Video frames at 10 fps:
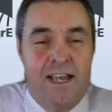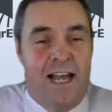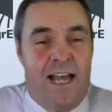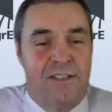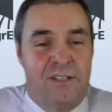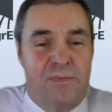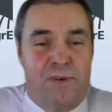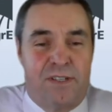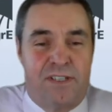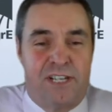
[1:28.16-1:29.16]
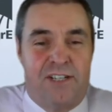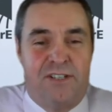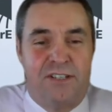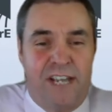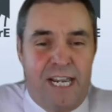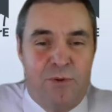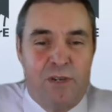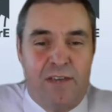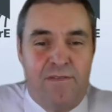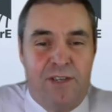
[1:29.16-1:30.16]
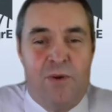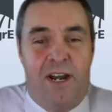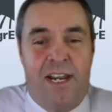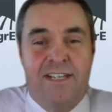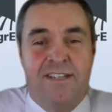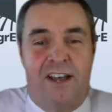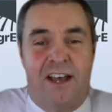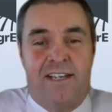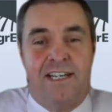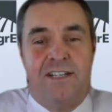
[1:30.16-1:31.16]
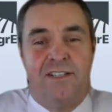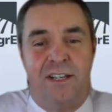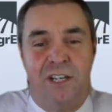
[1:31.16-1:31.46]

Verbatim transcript: Alistair's presentation today will give you an insight into